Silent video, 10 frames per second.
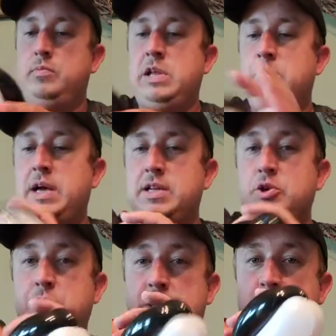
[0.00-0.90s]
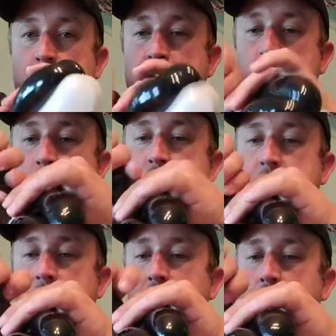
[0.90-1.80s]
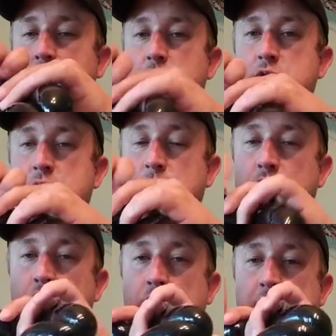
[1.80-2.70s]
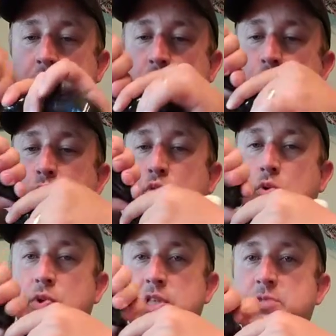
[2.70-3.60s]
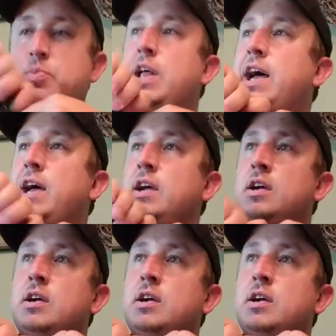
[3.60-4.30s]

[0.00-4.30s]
Now my 2 pinch twists were just a little loose, so I'm going to create 2 more with this black.